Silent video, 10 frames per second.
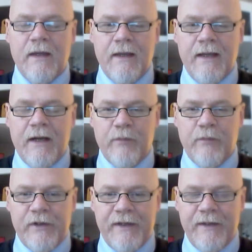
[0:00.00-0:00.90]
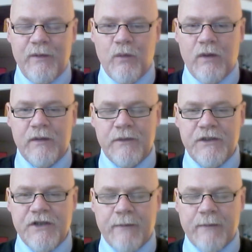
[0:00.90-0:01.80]
Hello everybody, welcome to
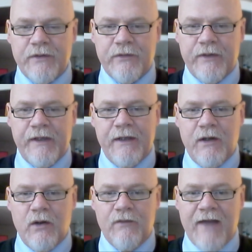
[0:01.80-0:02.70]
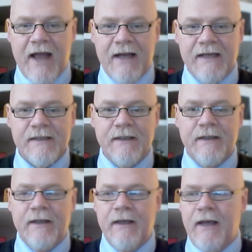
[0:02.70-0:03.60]
chapter 3 of Alice,
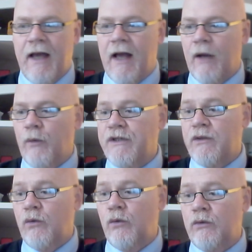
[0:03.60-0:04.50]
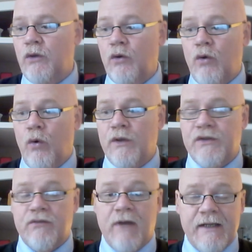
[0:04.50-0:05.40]
which is called A
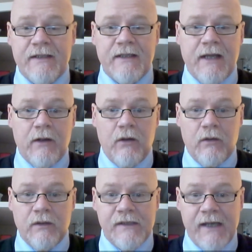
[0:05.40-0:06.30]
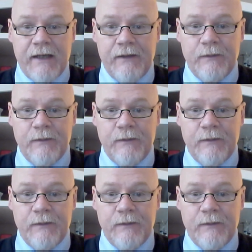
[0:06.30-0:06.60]
Caucus Race and a Long Tail.